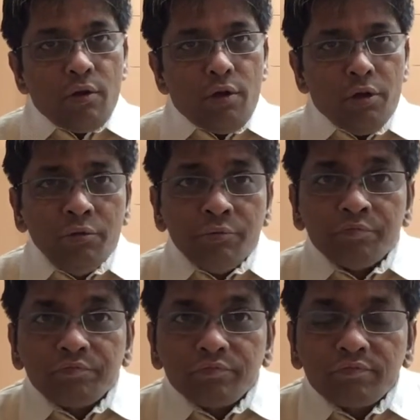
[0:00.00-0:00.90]

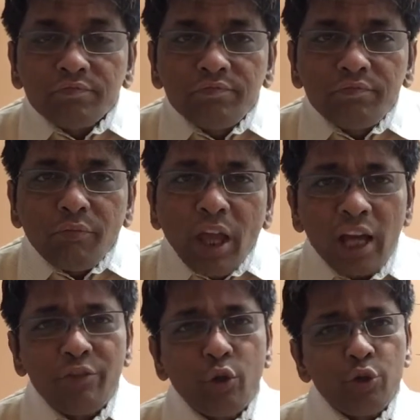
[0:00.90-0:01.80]

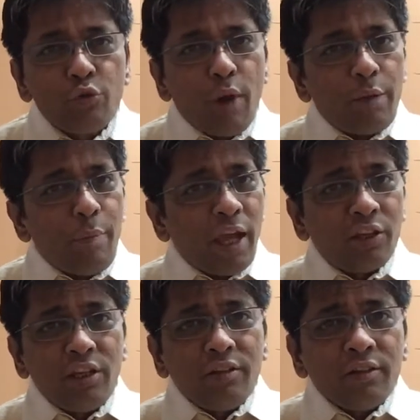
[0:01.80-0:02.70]
are we going to buy
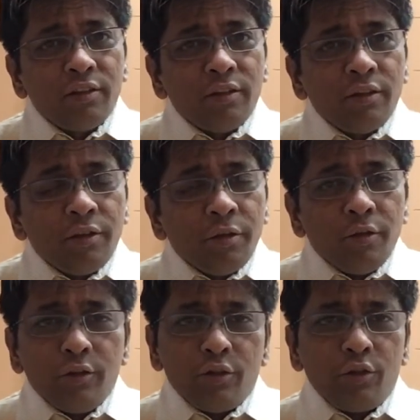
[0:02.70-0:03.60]
banking?
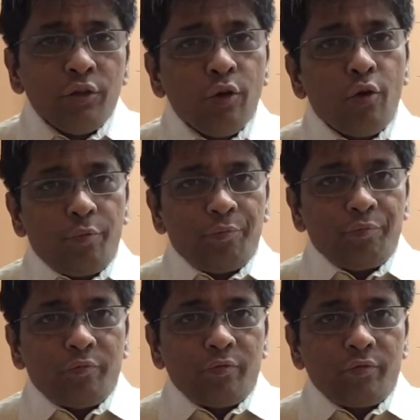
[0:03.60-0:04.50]
No.
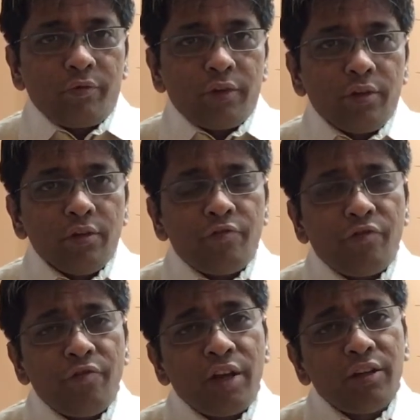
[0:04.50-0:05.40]

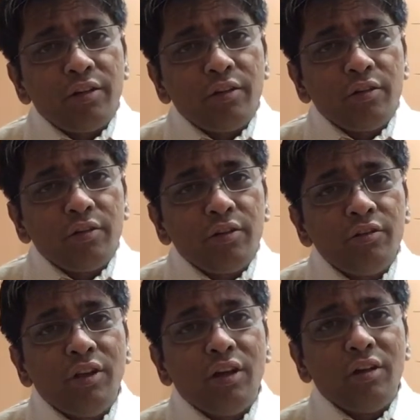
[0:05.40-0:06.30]
When
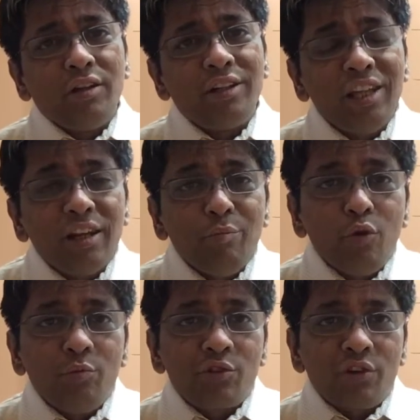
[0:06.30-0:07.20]
the real
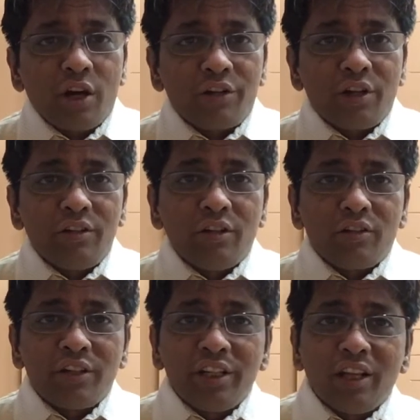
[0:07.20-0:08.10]
boom started,
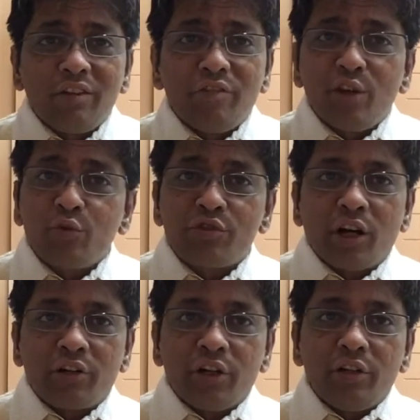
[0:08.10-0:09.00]
the real wave
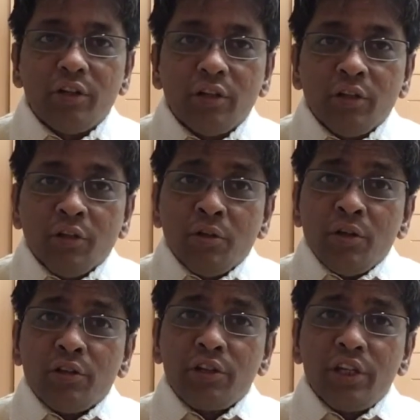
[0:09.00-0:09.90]
started,
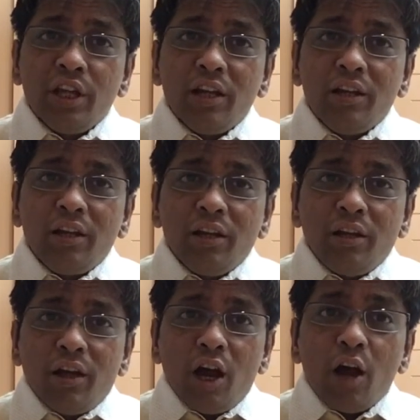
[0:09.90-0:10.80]
Real
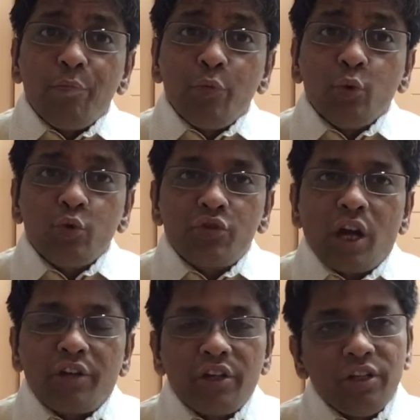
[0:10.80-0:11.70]
up move
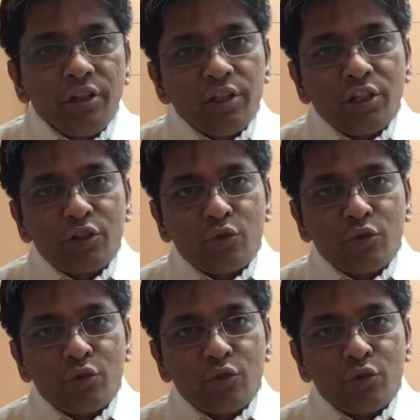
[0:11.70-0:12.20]
started in the year